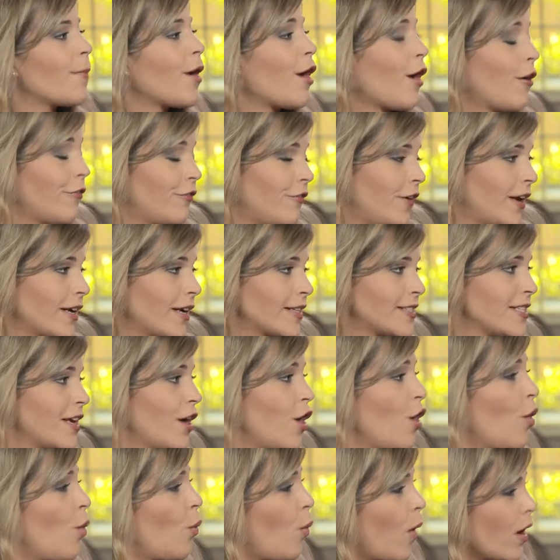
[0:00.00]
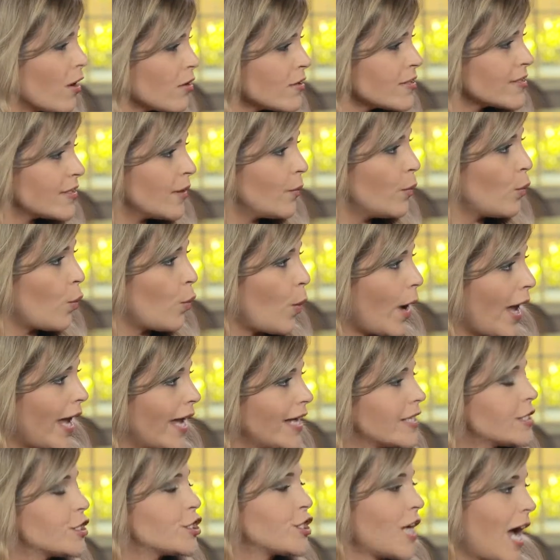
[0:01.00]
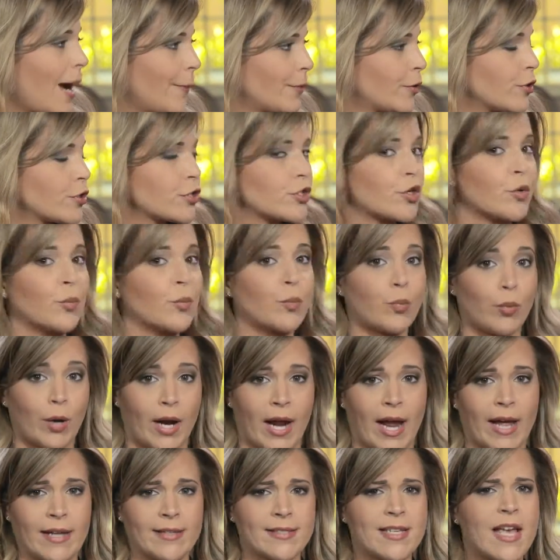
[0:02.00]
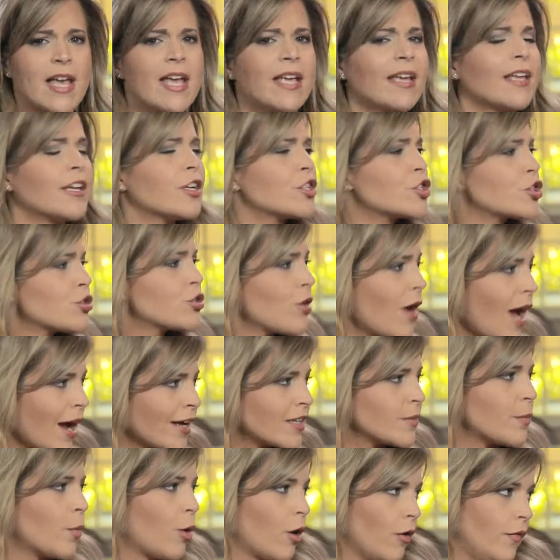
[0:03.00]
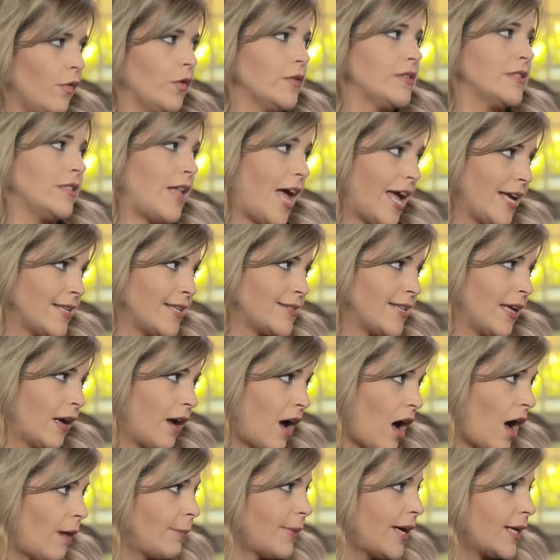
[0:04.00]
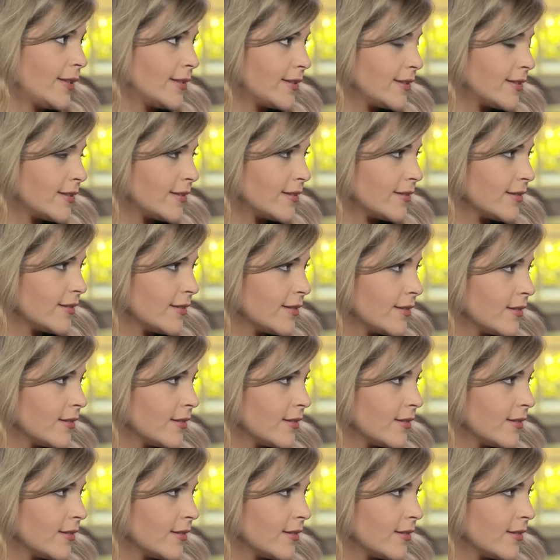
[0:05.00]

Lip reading: Perfect. What are some ways chapters or brands can attract more of those likes and comments?